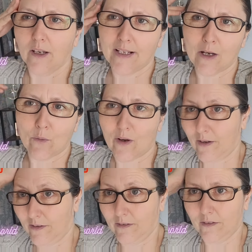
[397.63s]
Now,
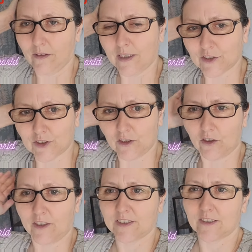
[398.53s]
as you
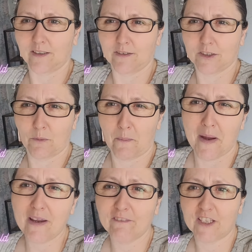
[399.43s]
notice in some of
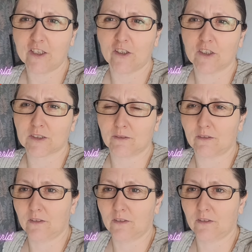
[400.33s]
my videos,